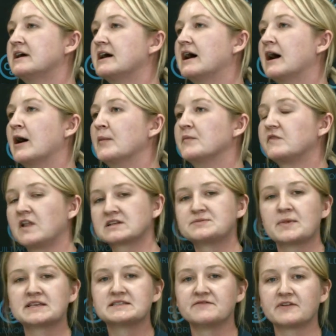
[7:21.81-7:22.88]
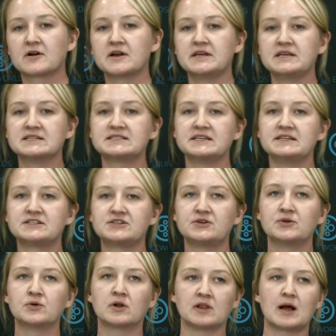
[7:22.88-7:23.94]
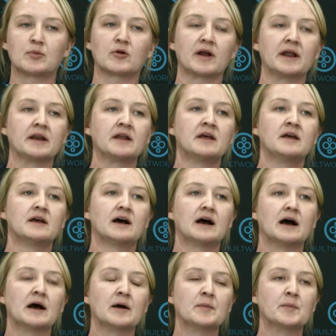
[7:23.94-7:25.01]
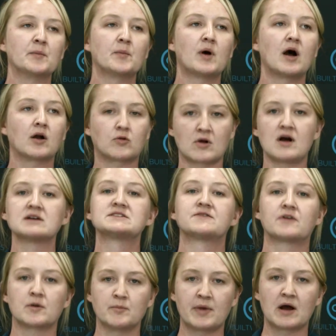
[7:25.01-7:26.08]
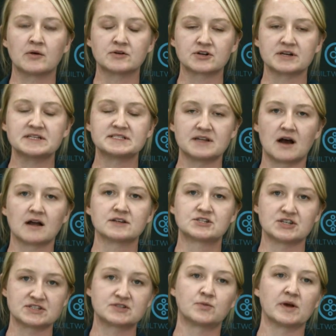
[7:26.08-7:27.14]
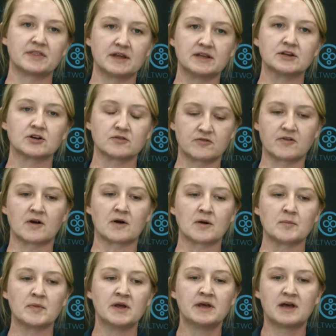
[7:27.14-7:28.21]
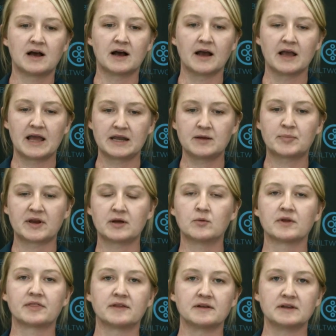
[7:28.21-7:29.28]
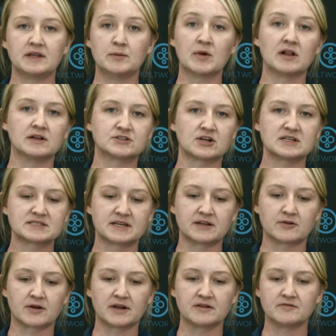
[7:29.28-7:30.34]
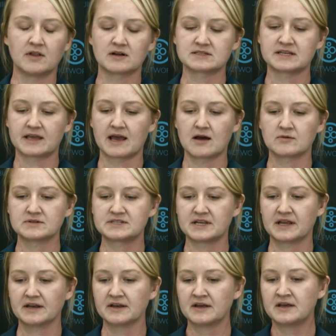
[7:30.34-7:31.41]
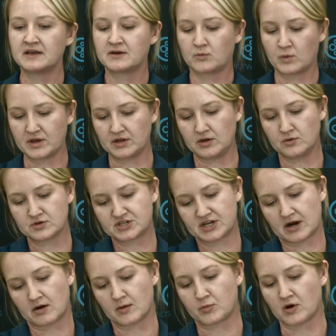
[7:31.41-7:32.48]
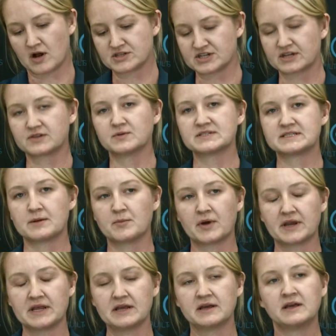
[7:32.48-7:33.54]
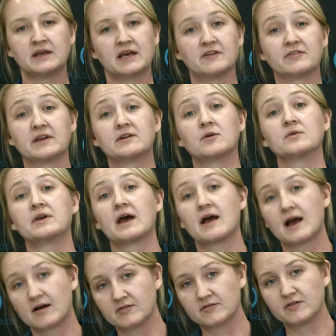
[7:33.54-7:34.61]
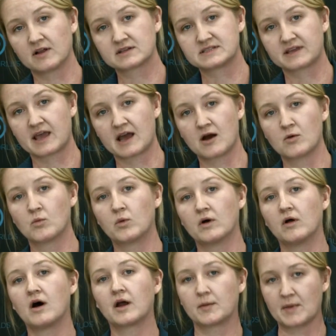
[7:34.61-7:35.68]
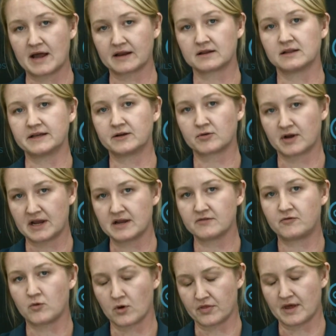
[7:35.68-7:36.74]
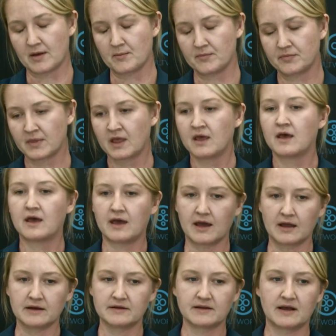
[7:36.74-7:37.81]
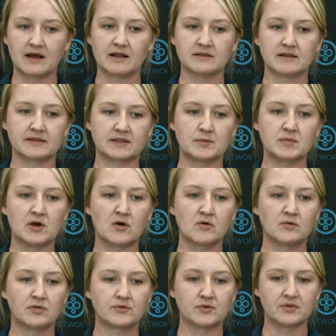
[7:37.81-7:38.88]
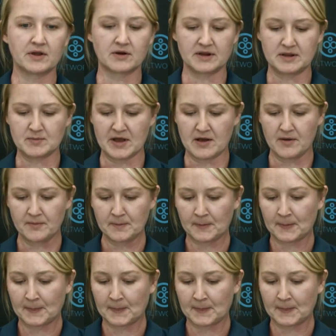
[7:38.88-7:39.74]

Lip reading: Flux makes it very easy to collaborate across firm boundaries, not just within your firm. Anybody with an email address can create a Flux account, and when you share a project with somebody, if they don't yet have a Flux account, we'll automatically create it for them and let them know through their email.